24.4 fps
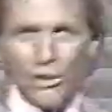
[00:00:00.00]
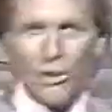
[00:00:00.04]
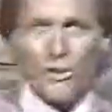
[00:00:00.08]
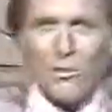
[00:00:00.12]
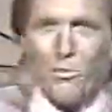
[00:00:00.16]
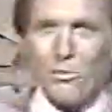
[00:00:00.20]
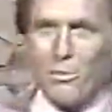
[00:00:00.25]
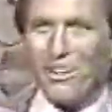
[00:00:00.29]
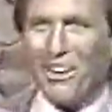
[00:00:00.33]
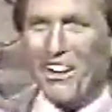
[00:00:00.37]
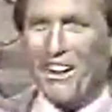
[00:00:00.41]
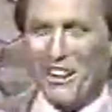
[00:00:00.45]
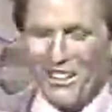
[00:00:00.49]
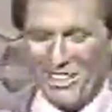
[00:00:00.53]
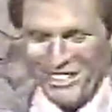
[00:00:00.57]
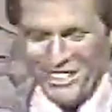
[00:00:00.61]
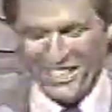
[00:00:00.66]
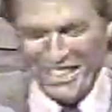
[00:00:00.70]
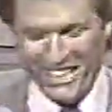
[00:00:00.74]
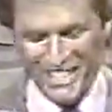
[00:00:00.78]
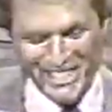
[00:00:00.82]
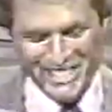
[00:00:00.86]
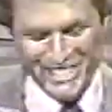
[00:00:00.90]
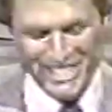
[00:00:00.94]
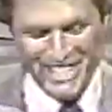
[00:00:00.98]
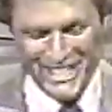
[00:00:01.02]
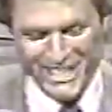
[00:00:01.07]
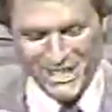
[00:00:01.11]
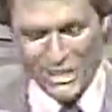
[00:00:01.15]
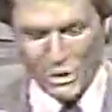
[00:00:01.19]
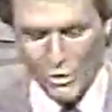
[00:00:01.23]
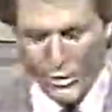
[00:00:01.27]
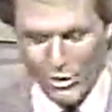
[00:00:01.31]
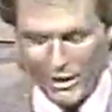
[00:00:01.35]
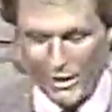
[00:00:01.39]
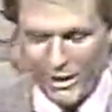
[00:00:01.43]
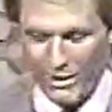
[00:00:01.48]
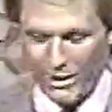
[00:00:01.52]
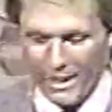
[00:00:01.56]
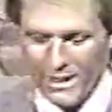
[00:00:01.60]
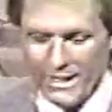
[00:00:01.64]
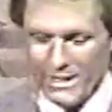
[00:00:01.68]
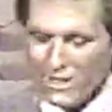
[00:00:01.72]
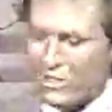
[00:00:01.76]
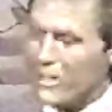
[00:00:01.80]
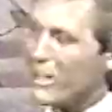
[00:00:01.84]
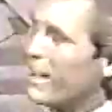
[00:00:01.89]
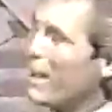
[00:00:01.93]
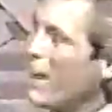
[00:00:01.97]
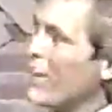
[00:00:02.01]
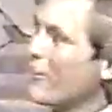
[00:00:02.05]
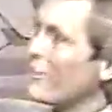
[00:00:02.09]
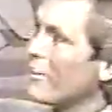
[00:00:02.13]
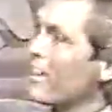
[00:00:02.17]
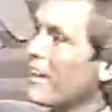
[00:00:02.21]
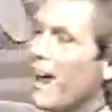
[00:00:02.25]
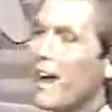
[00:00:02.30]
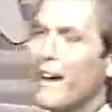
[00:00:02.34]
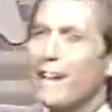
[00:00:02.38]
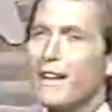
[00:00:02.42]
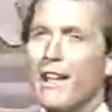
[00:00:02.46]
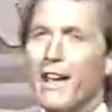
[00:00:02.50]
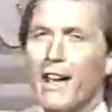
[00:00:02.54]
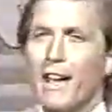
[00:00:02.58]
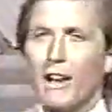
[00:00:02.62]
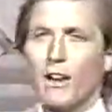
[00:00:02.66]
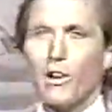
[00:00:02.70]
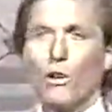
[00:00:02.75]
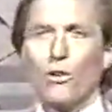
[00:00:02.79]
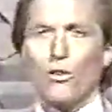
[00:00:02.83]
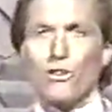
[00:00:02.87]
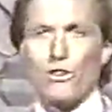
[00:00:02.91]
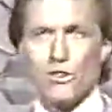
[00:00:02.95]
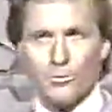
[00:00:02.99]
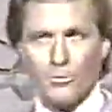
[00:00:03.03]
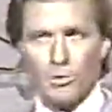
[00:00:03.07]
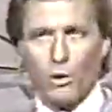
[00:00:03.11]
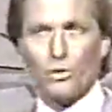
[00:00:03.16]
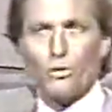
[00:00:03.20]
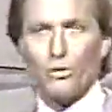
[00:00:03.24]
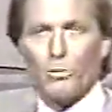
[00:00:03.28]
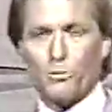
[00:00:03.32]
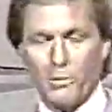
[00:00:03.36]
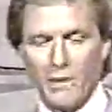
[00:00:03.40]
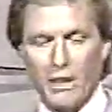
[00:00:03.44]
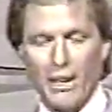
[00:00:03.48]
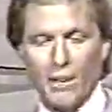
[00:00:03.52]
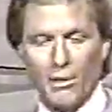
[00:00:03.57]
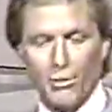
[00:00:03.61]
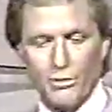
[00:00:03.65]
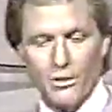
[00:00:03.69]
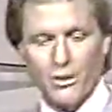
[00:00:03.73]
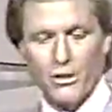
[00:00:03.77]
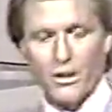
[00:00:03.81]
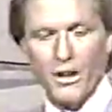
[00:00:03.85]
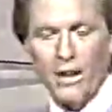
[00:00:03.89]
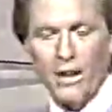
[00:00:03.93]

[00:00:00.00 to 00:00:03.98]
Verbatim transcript: are the players. Now let's get to it here. Let's check out the nine categories you both were playing with